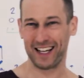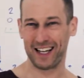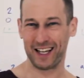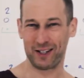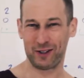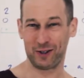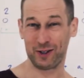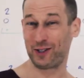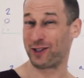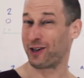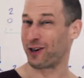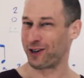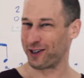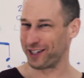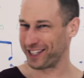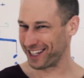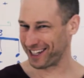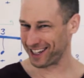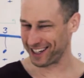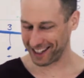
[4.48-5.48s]

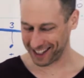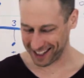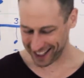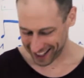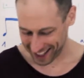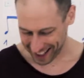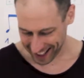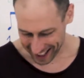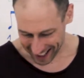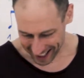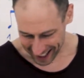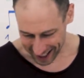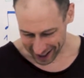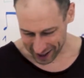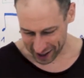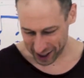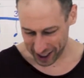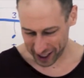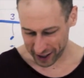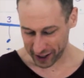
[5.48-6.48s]
tutorial
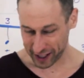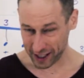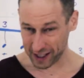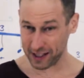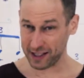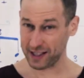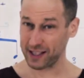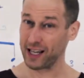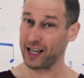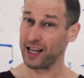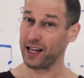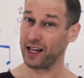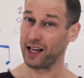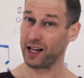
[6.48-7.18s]
series.